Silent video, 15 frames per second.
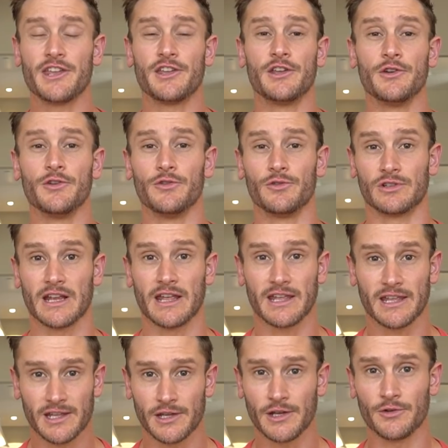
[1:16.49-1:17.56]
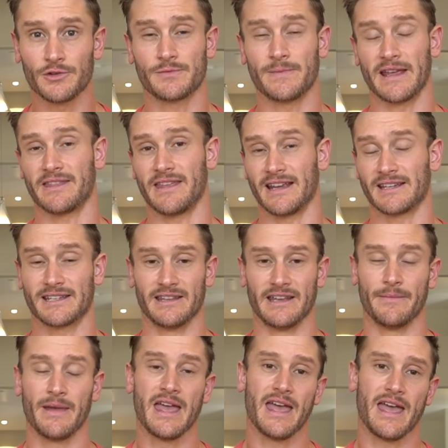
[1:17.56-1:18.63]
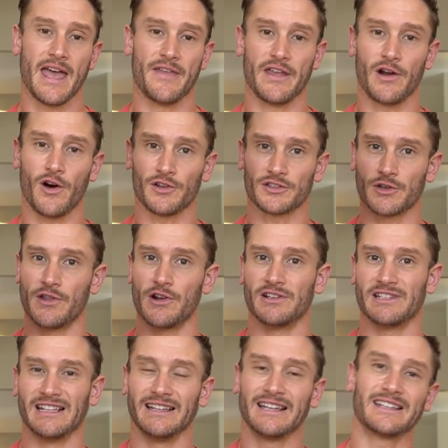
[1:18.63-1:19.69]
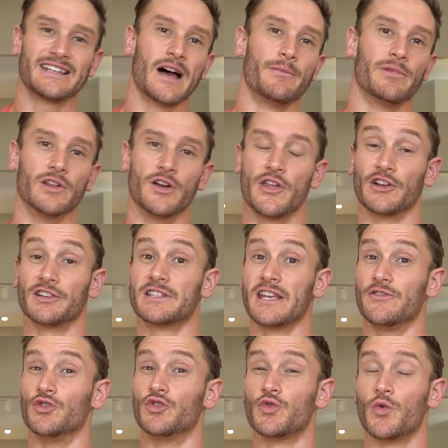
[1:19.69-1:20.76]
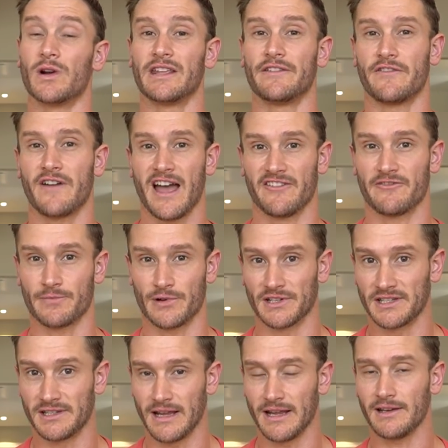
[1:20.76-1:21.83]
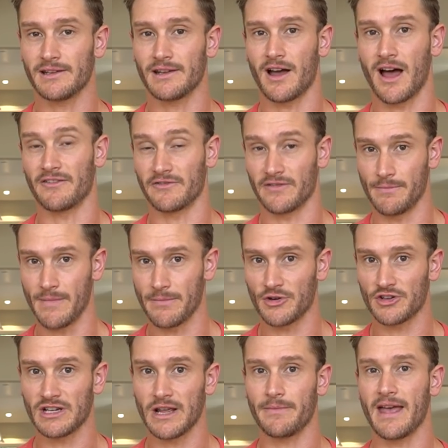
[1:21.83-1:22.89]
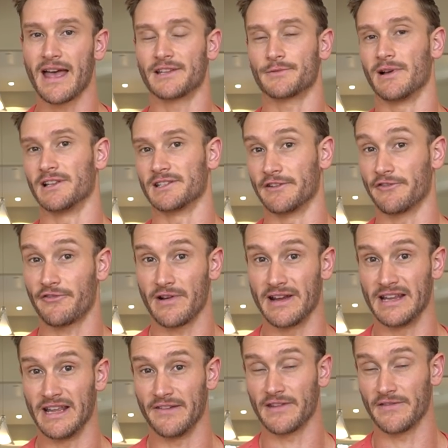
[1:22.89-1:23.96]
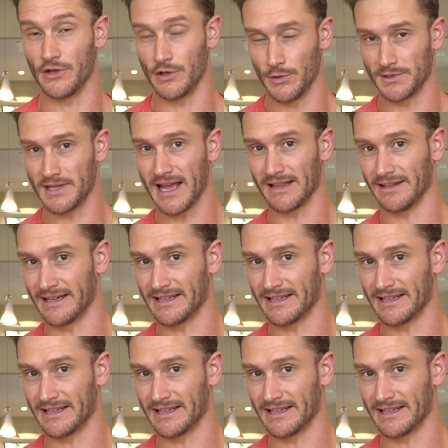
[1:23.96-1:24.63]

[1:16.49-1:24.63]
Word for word: Huge, huge big thanks to them. And then also there is a link down below that'll save you 25% off of a membership as well as a free gift if you use that